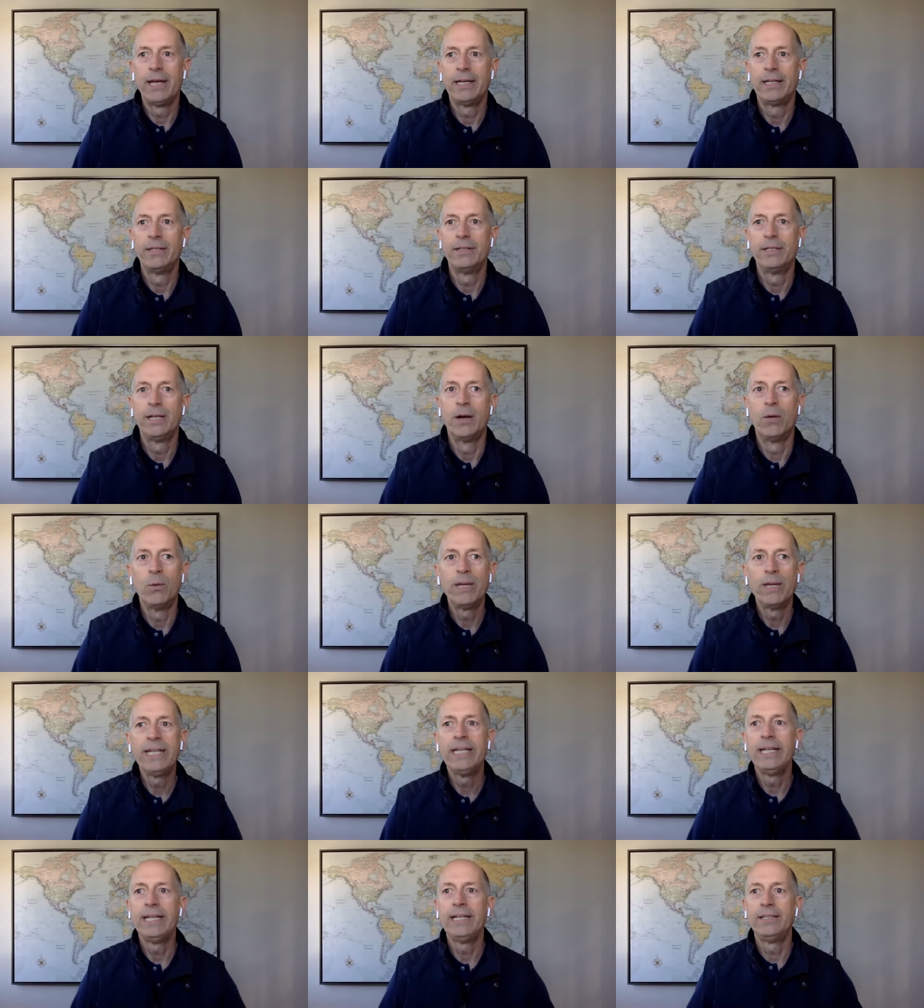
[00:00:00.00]
And, you know, we
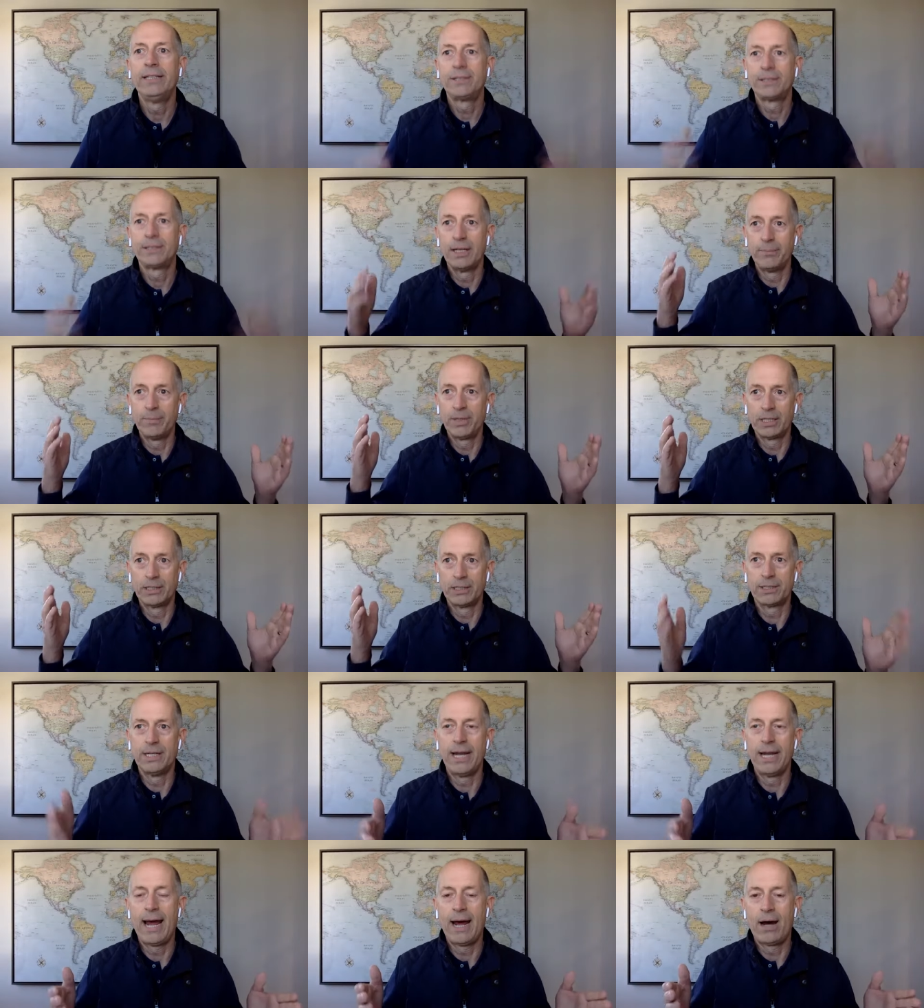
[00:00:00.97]
need stimulus
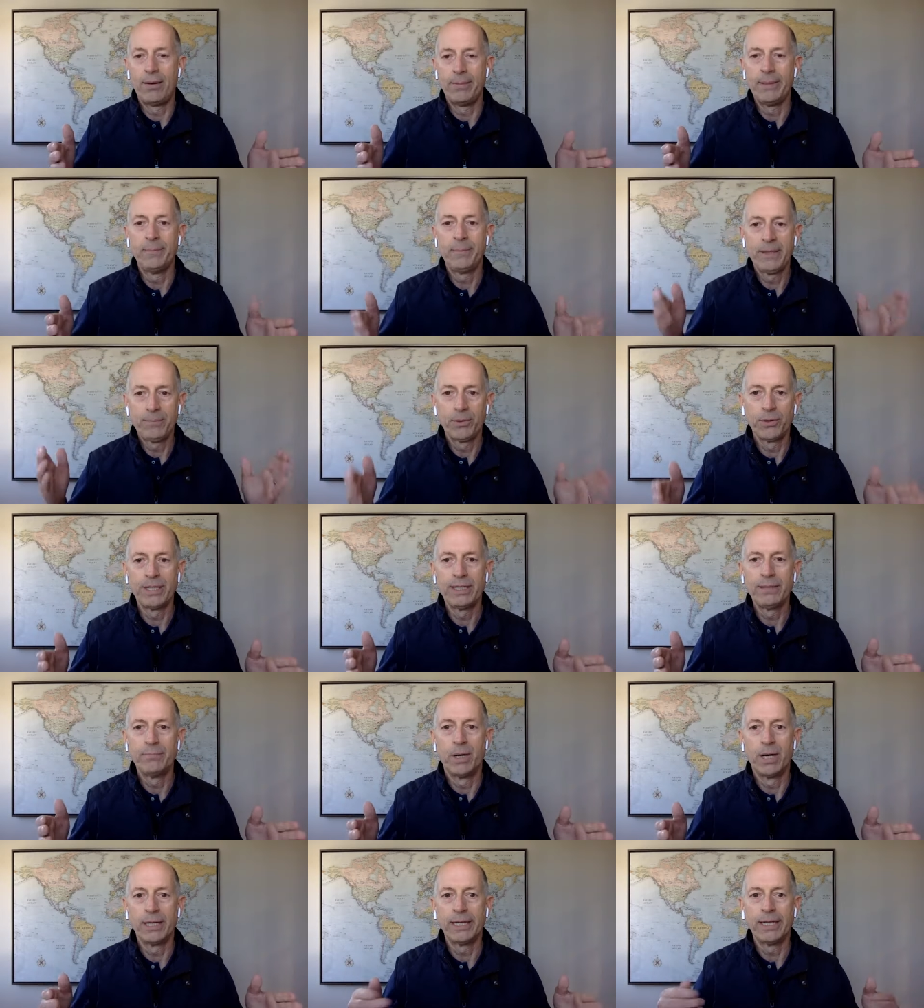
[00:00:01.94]
now. I mean, people
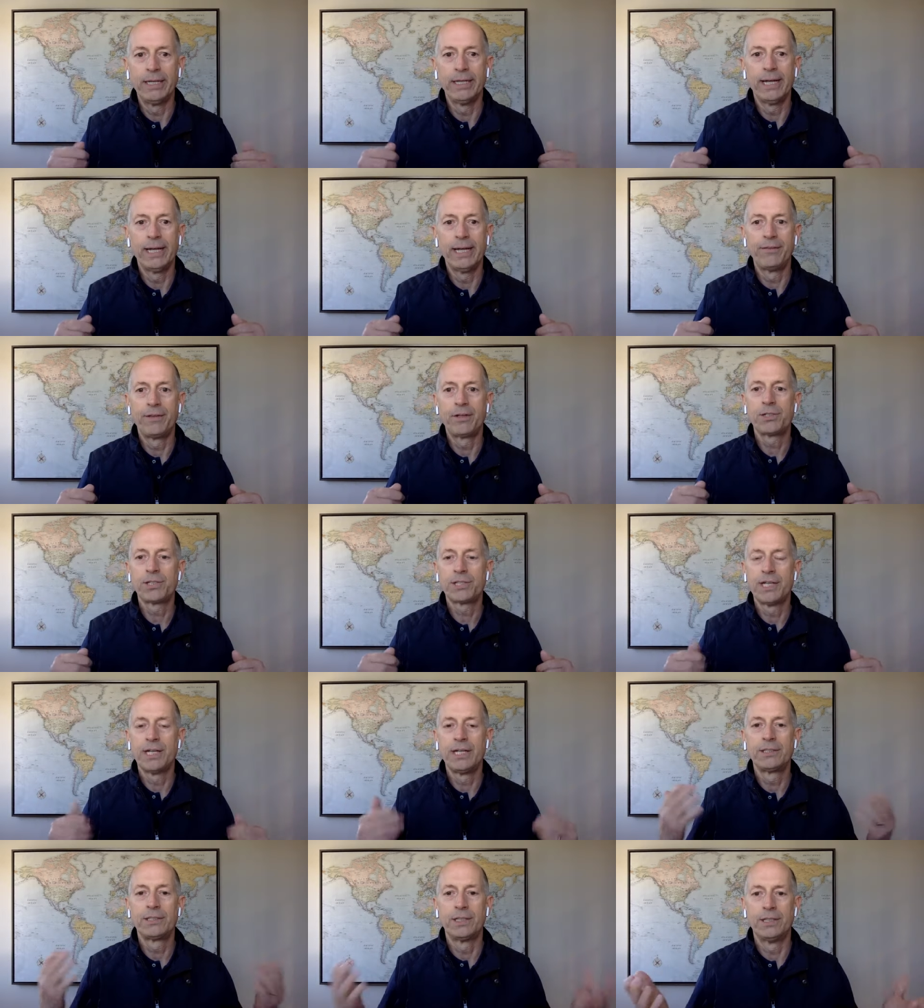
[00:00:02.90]
need money and there's
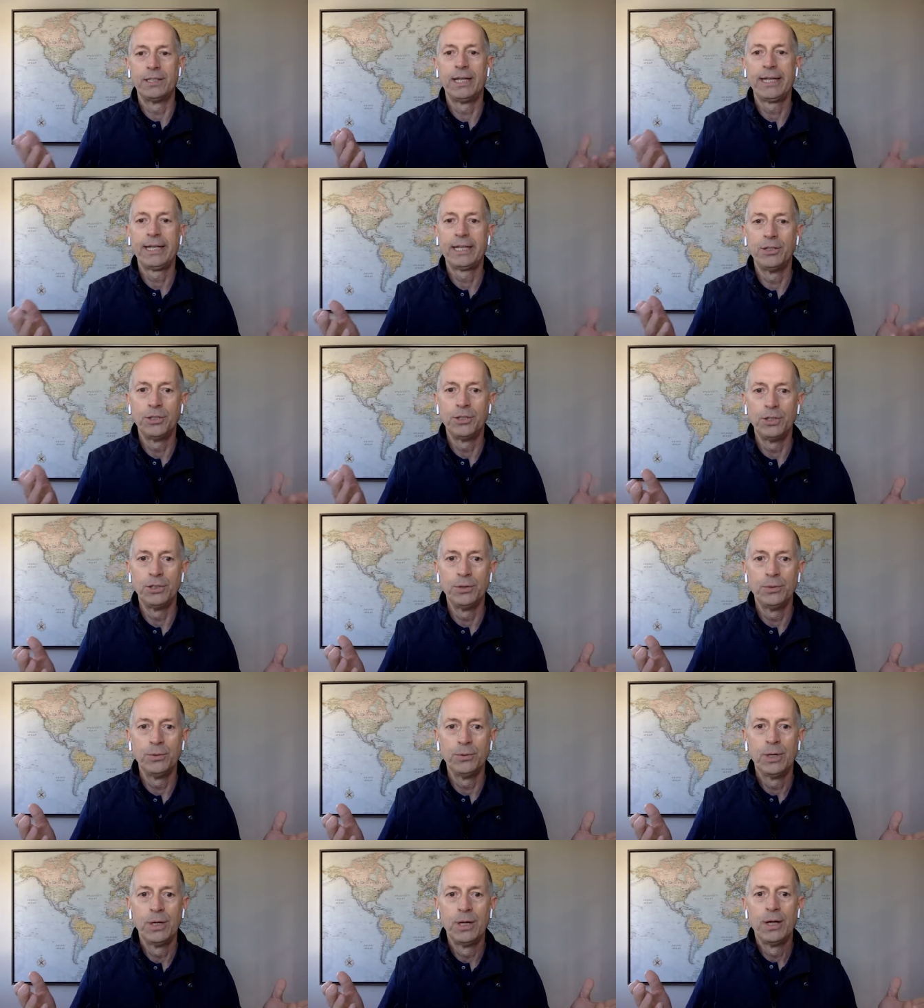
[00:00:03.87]
things that they can
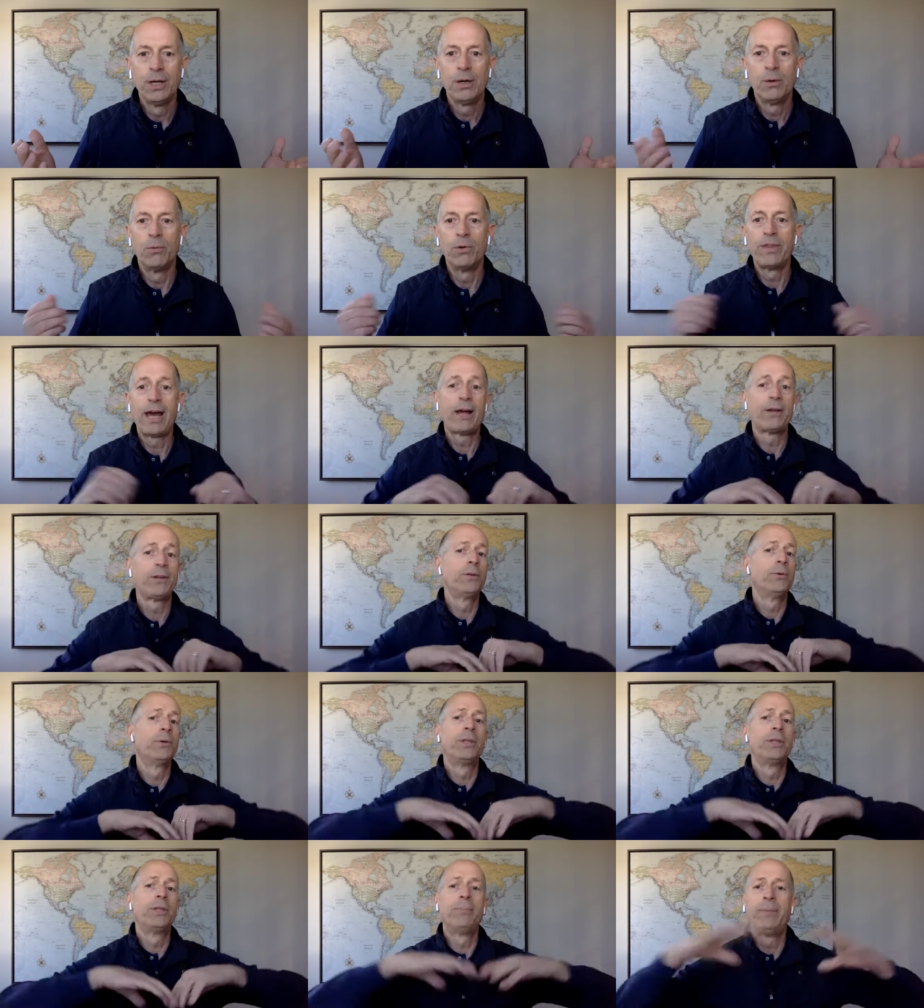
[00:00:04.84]
do without
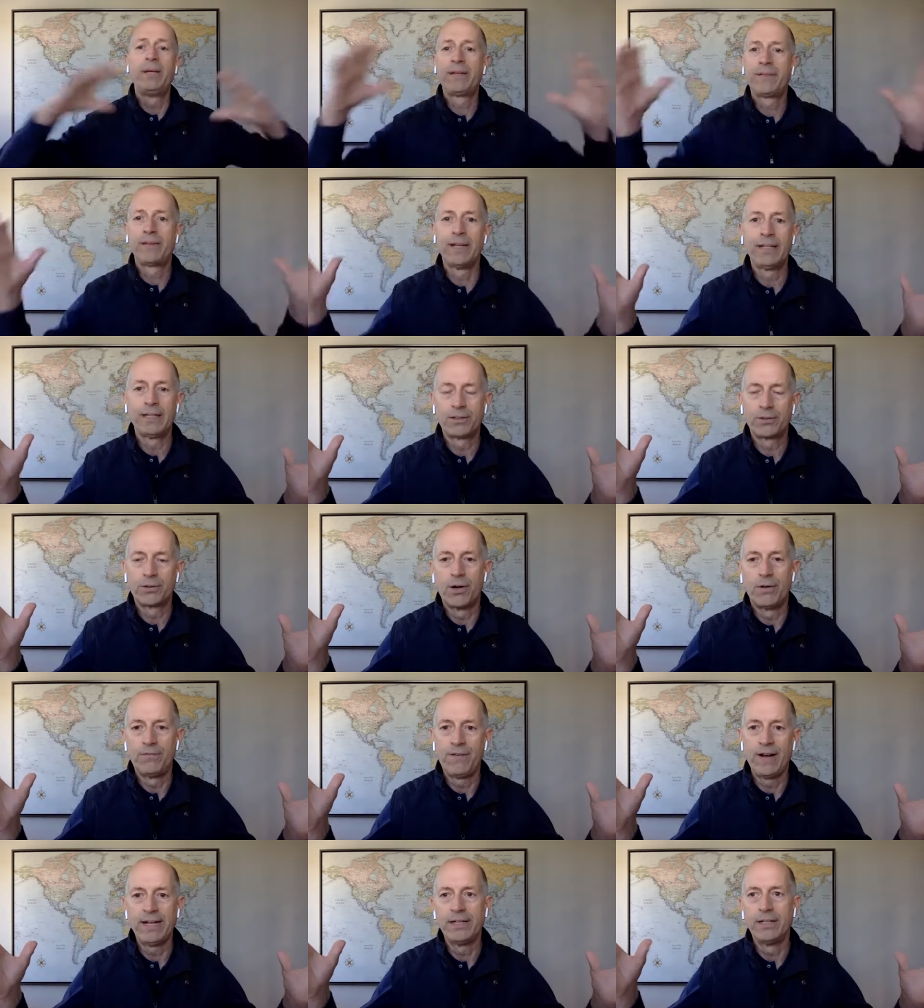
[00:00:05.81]
doing the big thing that they're all
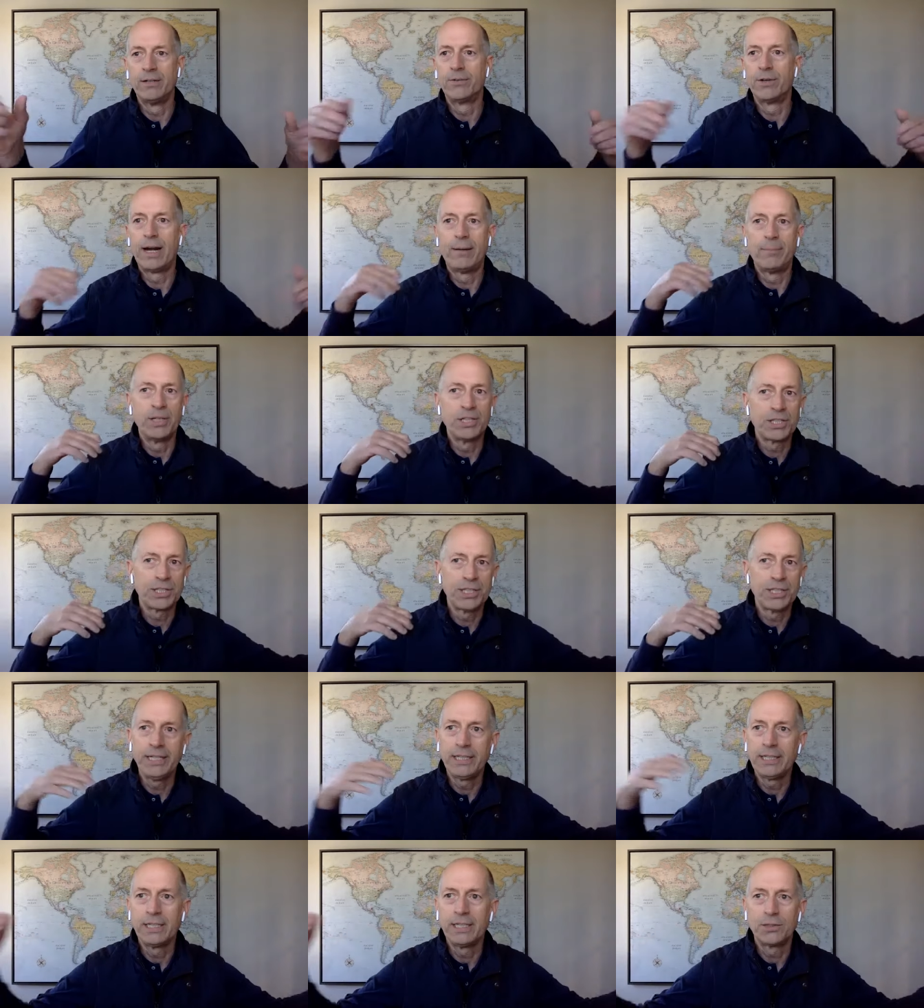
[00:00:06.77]
fighting over how much
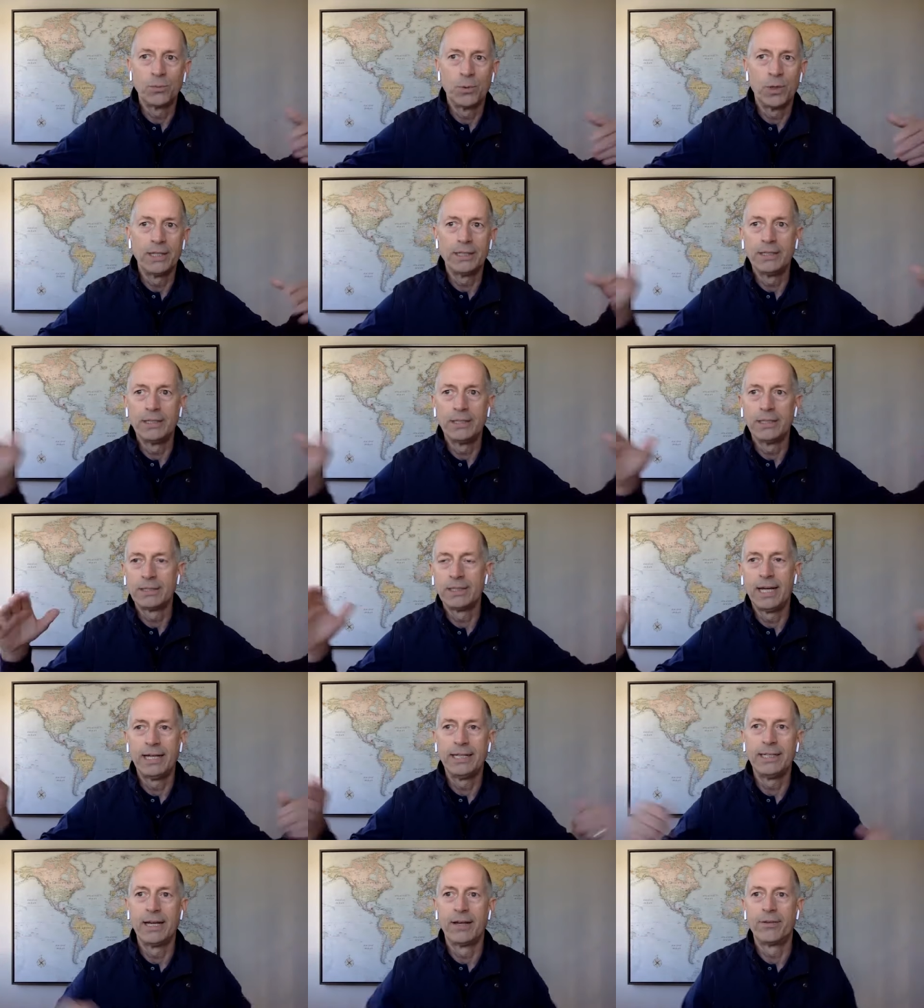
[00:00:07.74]
state gets what, this, that,
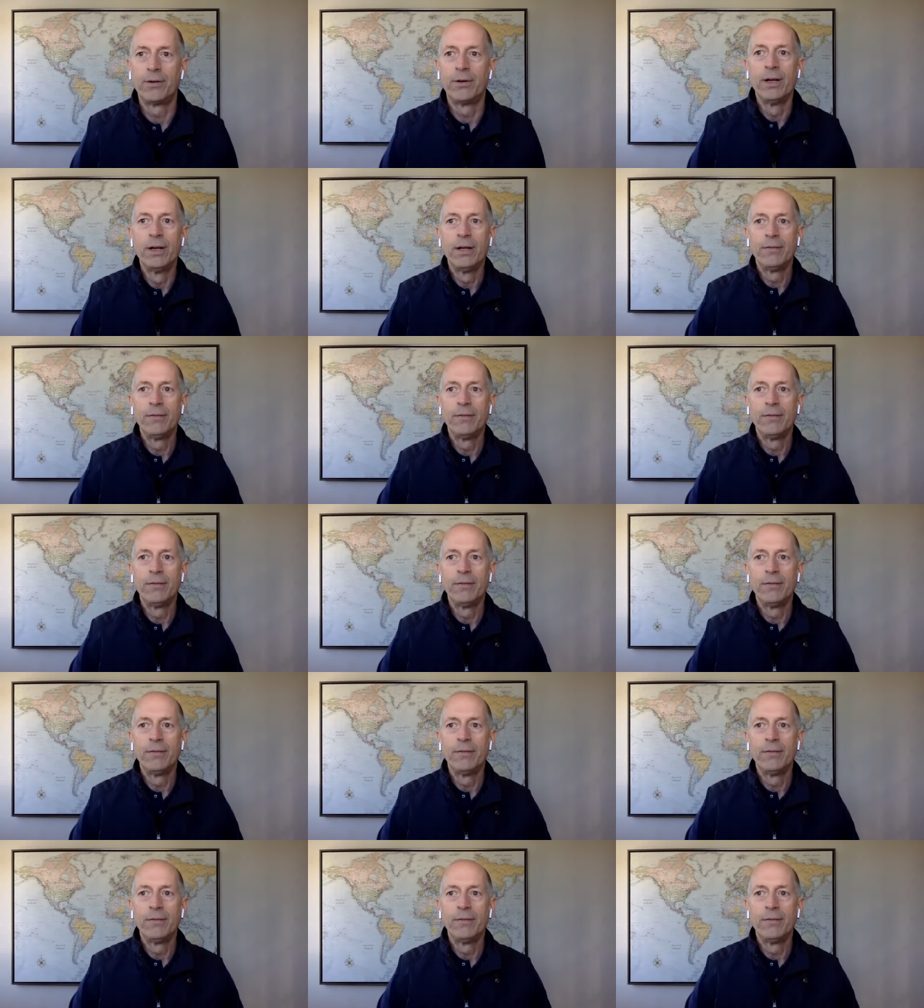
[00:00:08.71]
and the other.